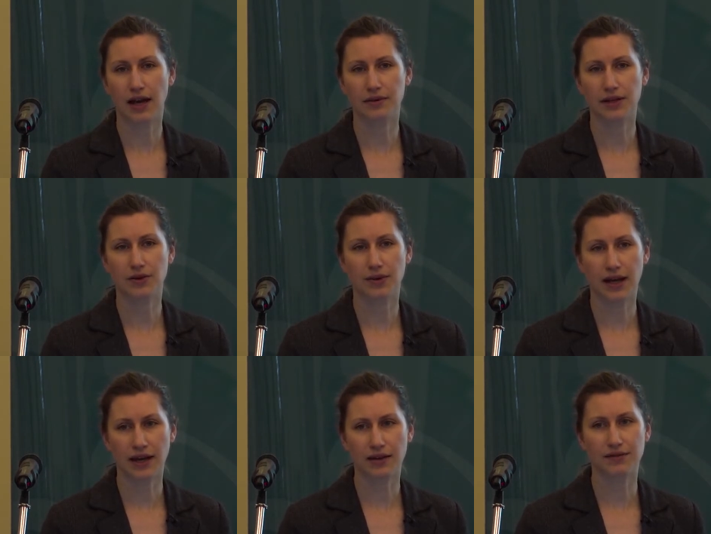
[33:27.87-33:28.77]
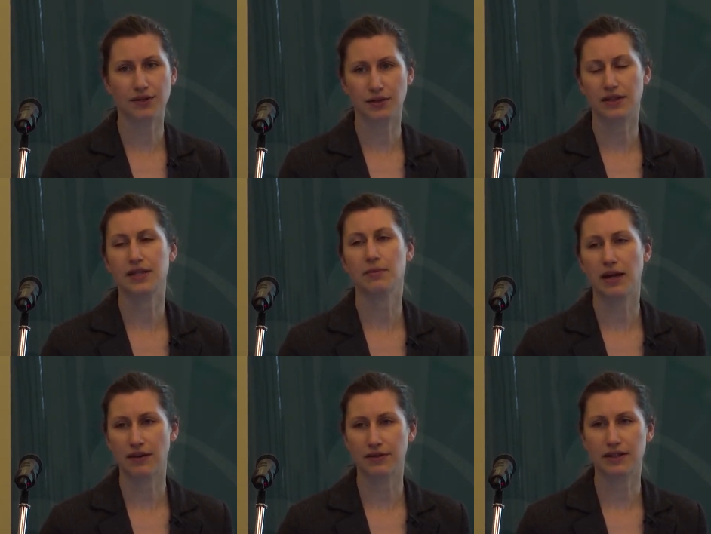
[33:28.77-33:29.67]
they don't have sort of the type of
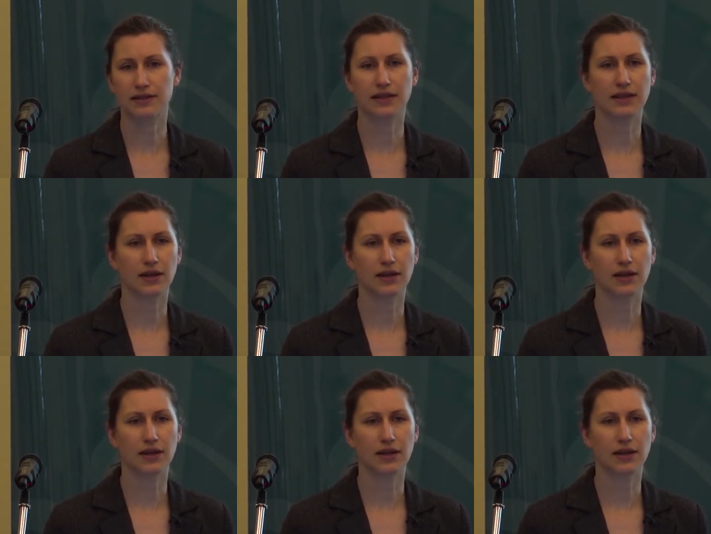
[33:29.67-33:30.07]
evidence that